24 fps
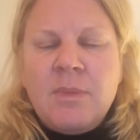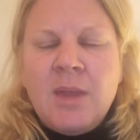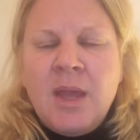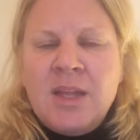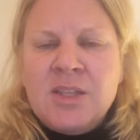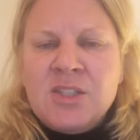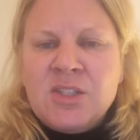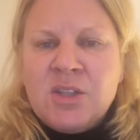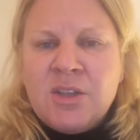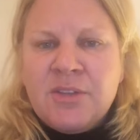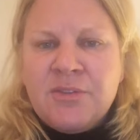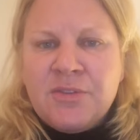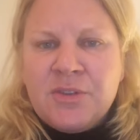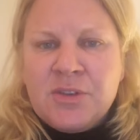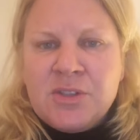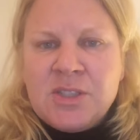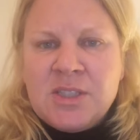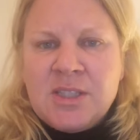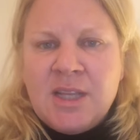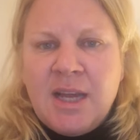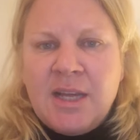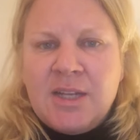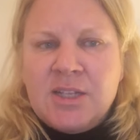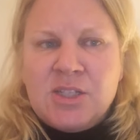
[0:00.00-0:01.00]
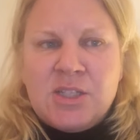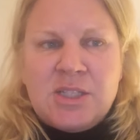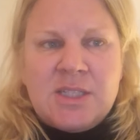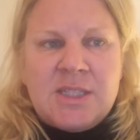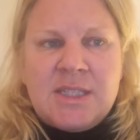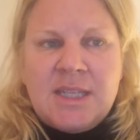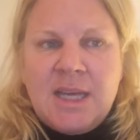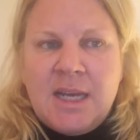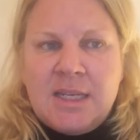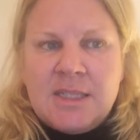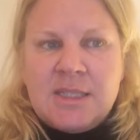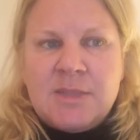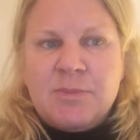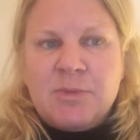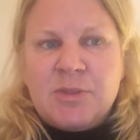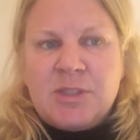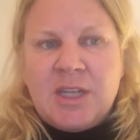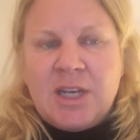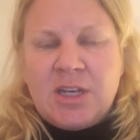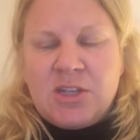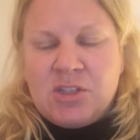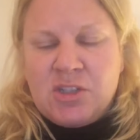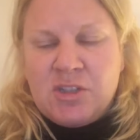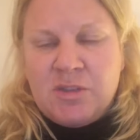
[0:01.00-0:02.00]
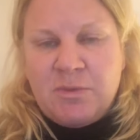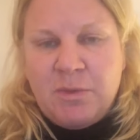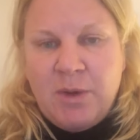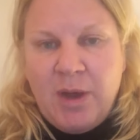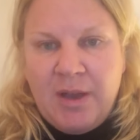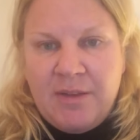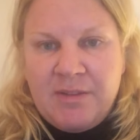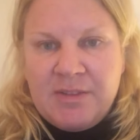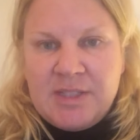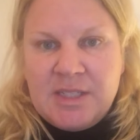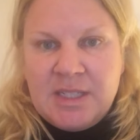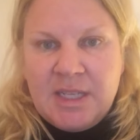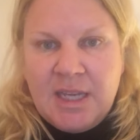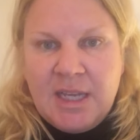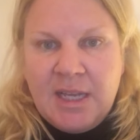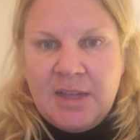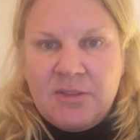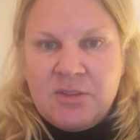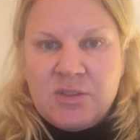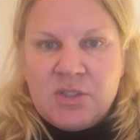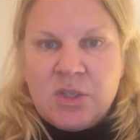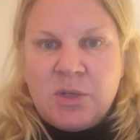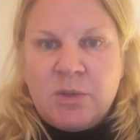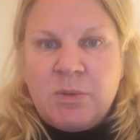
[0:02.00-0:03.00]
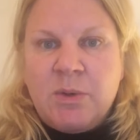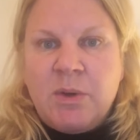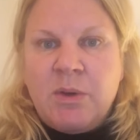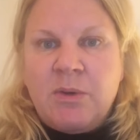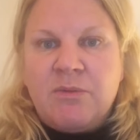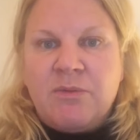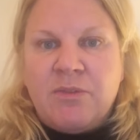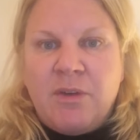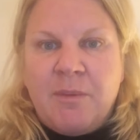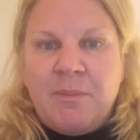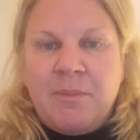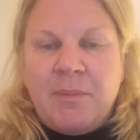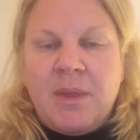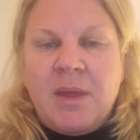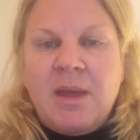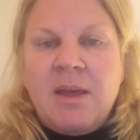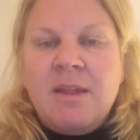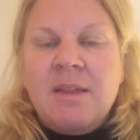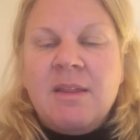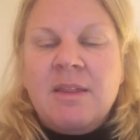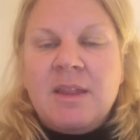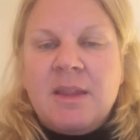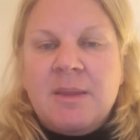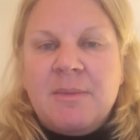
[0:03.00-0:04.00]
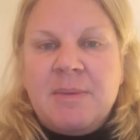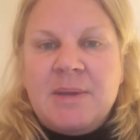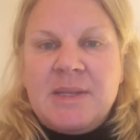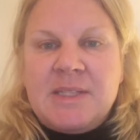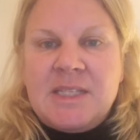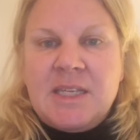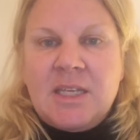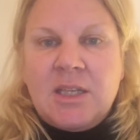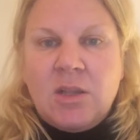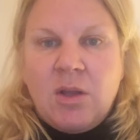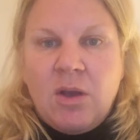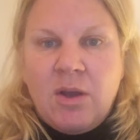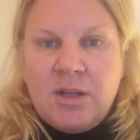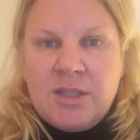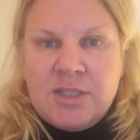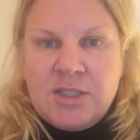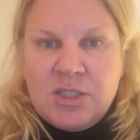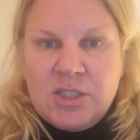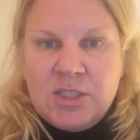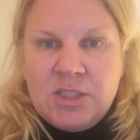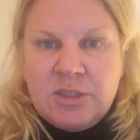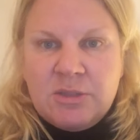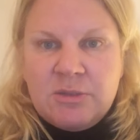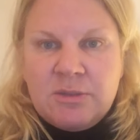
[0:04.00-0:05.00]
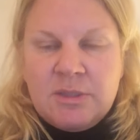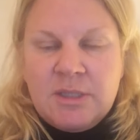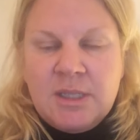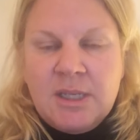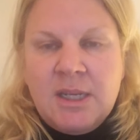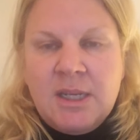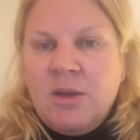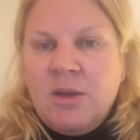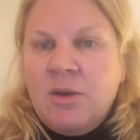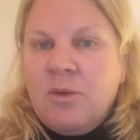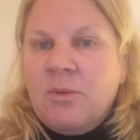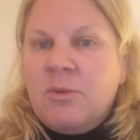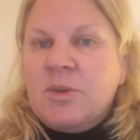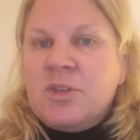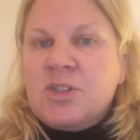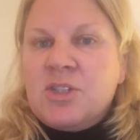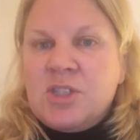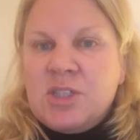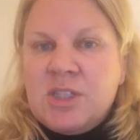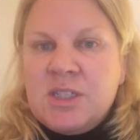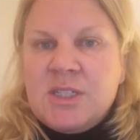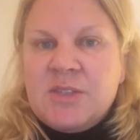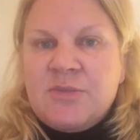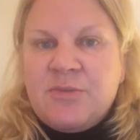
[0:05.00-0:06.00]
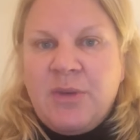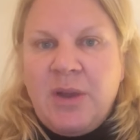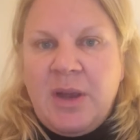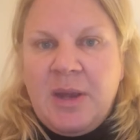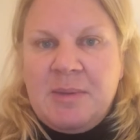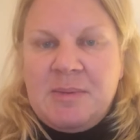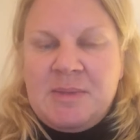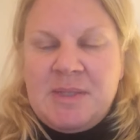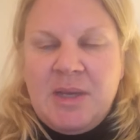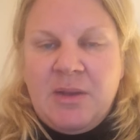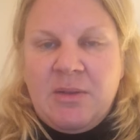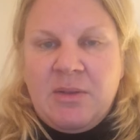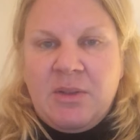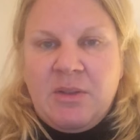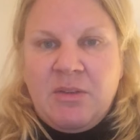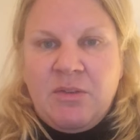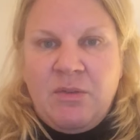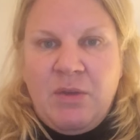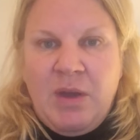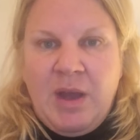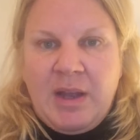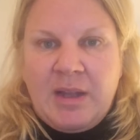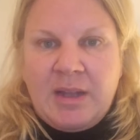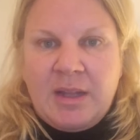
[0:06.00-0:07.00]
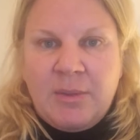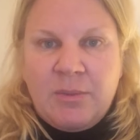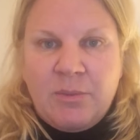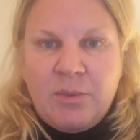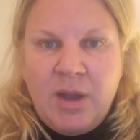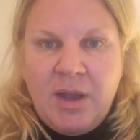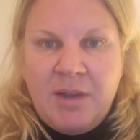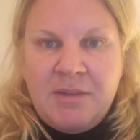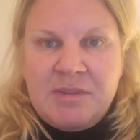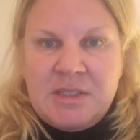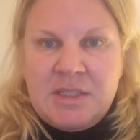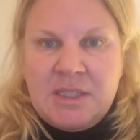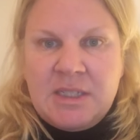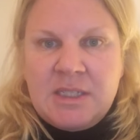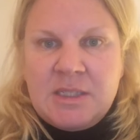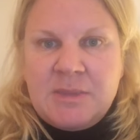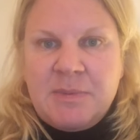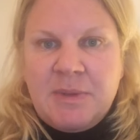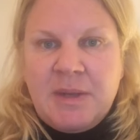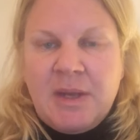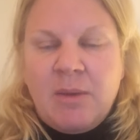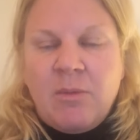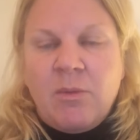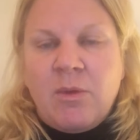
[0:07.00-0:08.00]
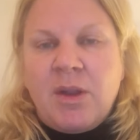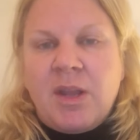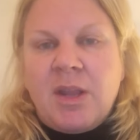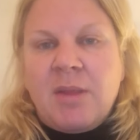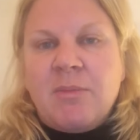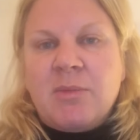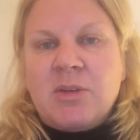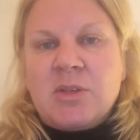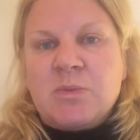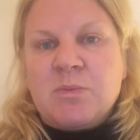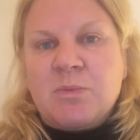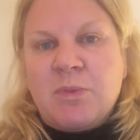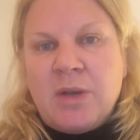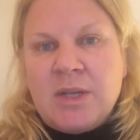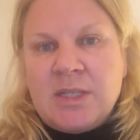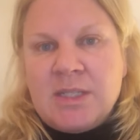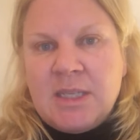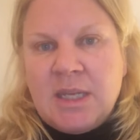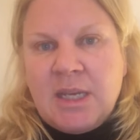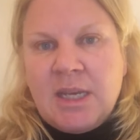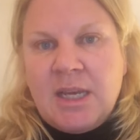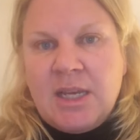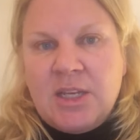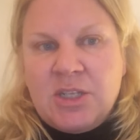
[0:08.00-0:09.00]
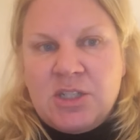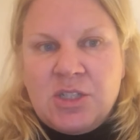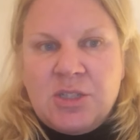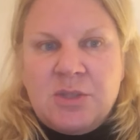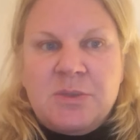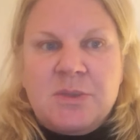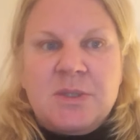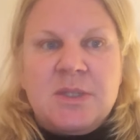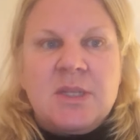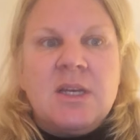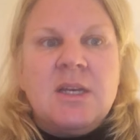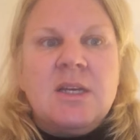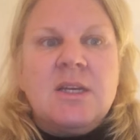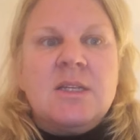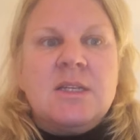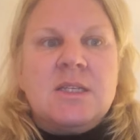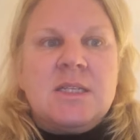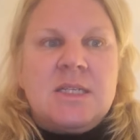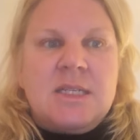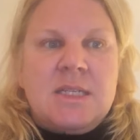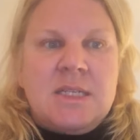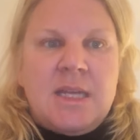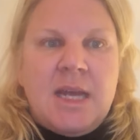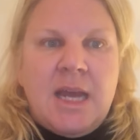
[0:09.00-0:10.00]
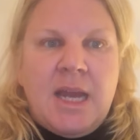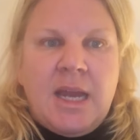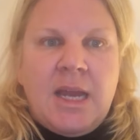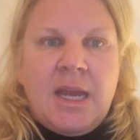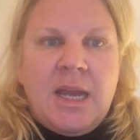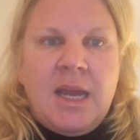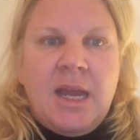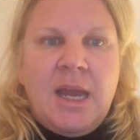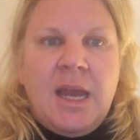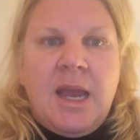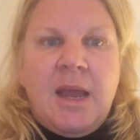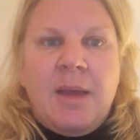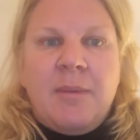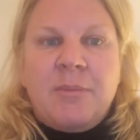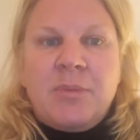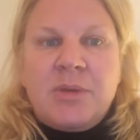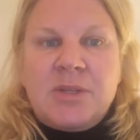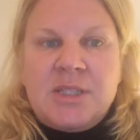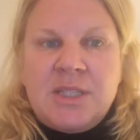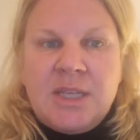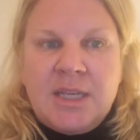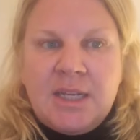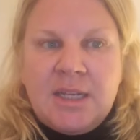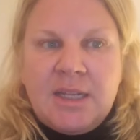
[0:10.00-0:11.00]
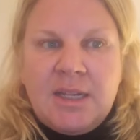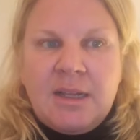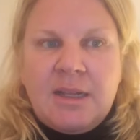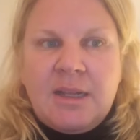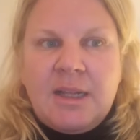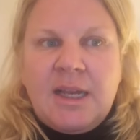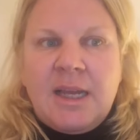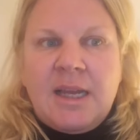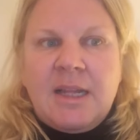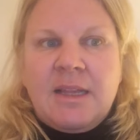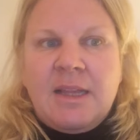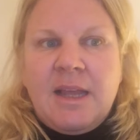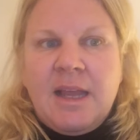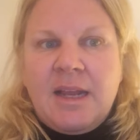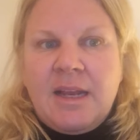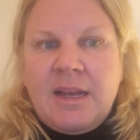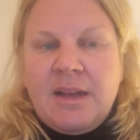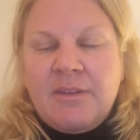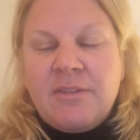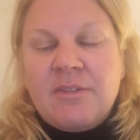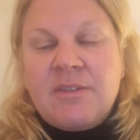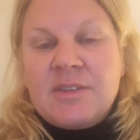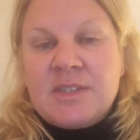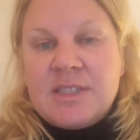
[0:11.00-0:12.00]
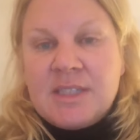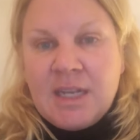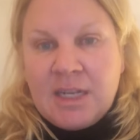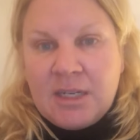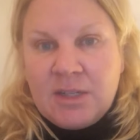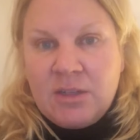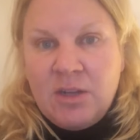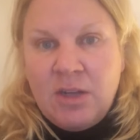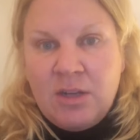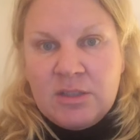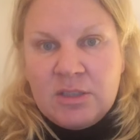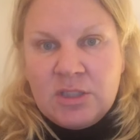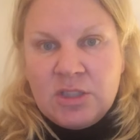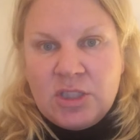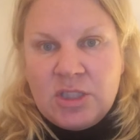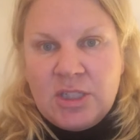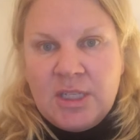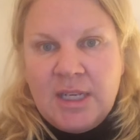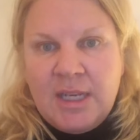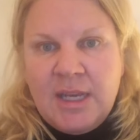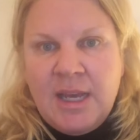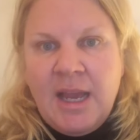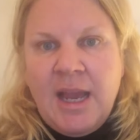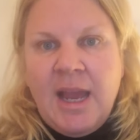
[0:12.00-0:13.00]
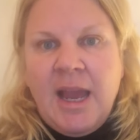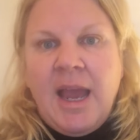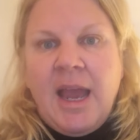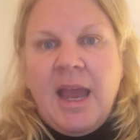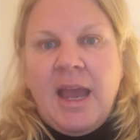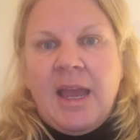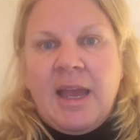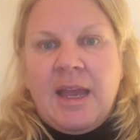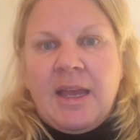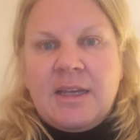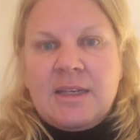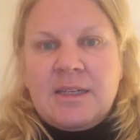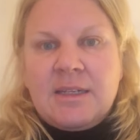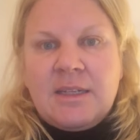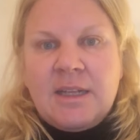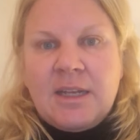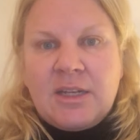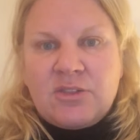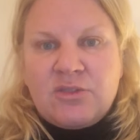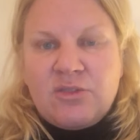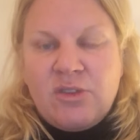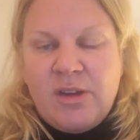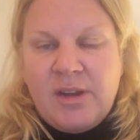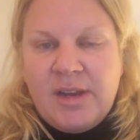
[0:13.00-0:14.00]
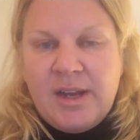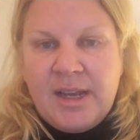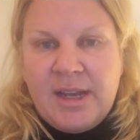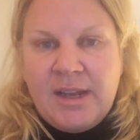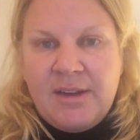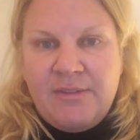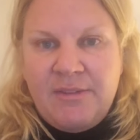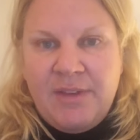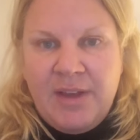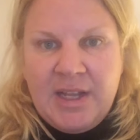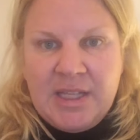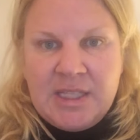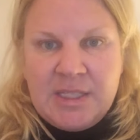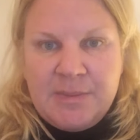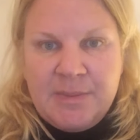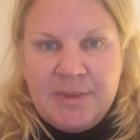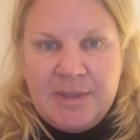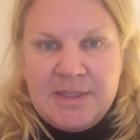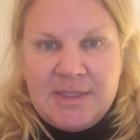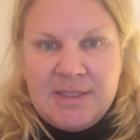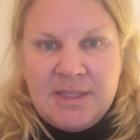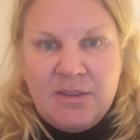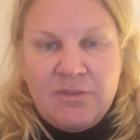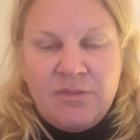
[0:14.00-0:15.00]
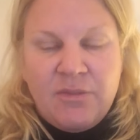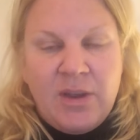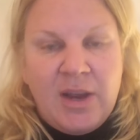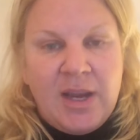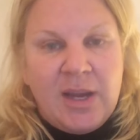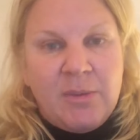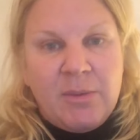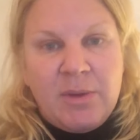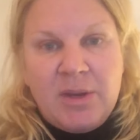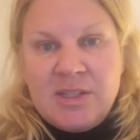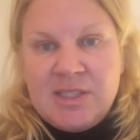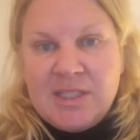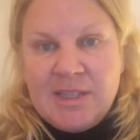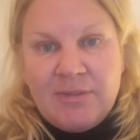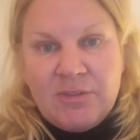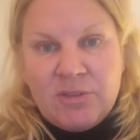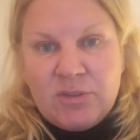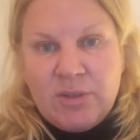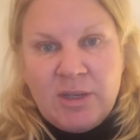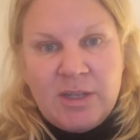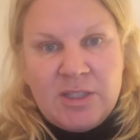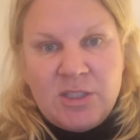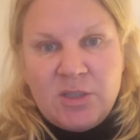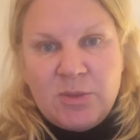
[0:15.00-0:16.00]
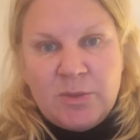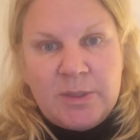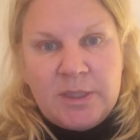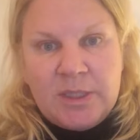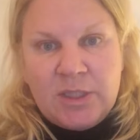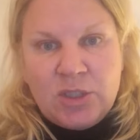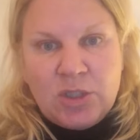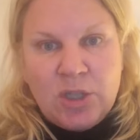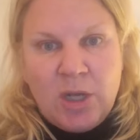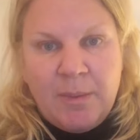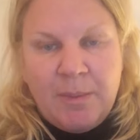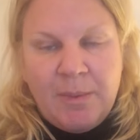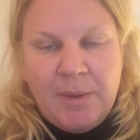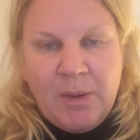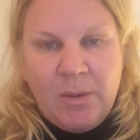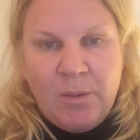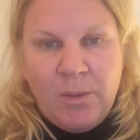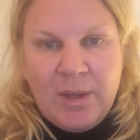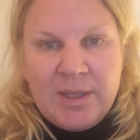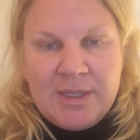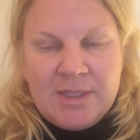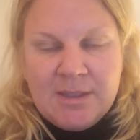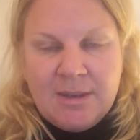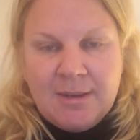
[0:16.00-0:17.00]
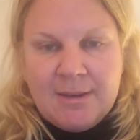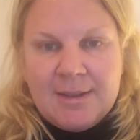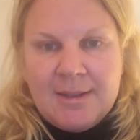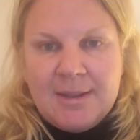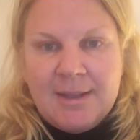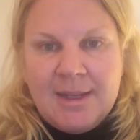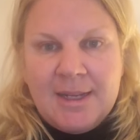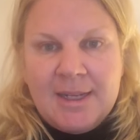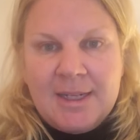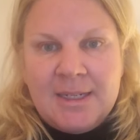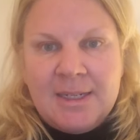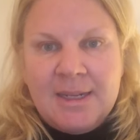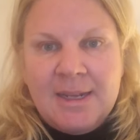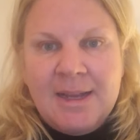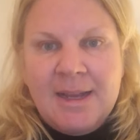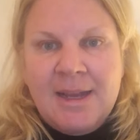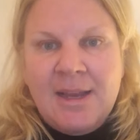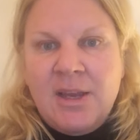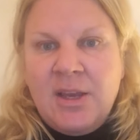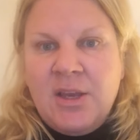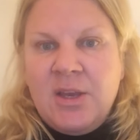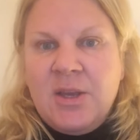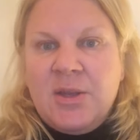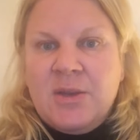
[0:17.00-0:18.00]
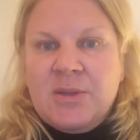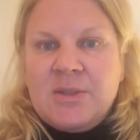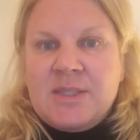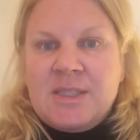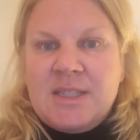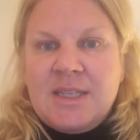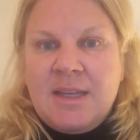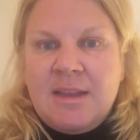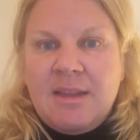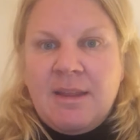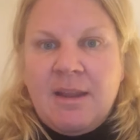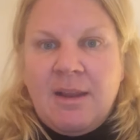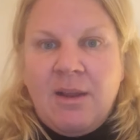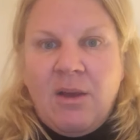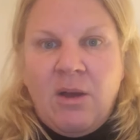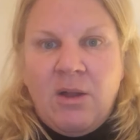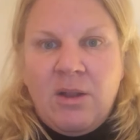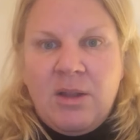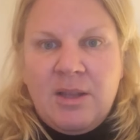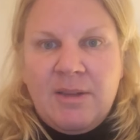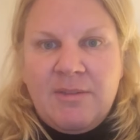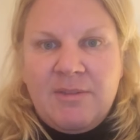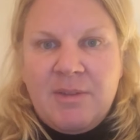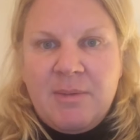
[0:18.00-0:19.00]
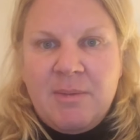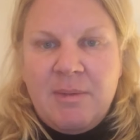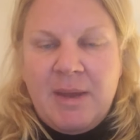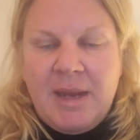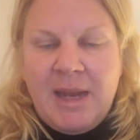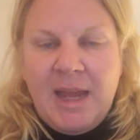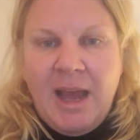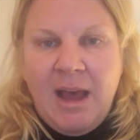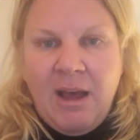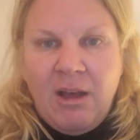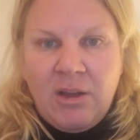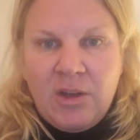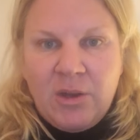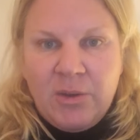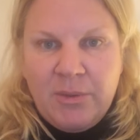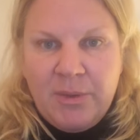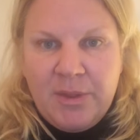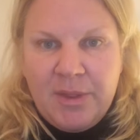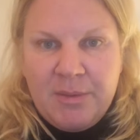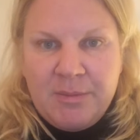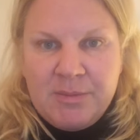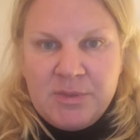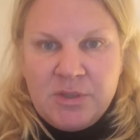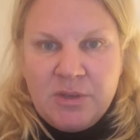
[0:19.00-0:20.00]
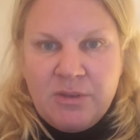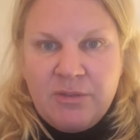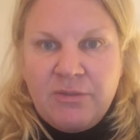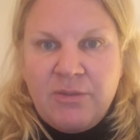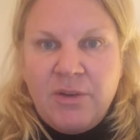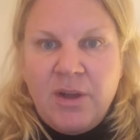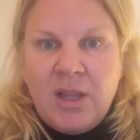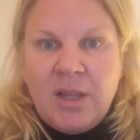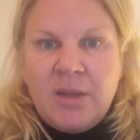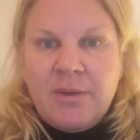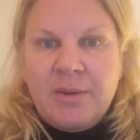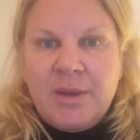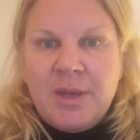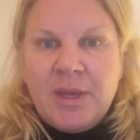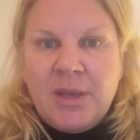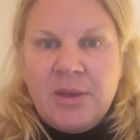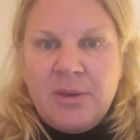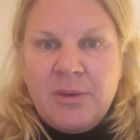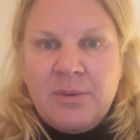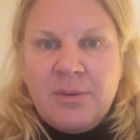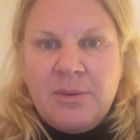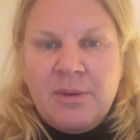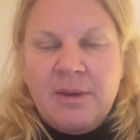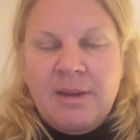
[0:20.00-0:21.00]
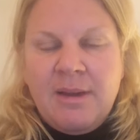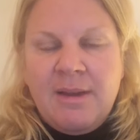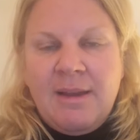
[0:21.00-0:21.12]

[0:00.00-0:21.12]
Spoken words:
And so the first slide just says protection of privacy. And there's a quote from the BC Law Institute, which just frames out the fact that privacy has become one of the most pressing issues today, particularly in light of technology and electronic advancements. And for anyone who's ever tried to do any shopping once online, you'll see that all of the many algorithms are following you.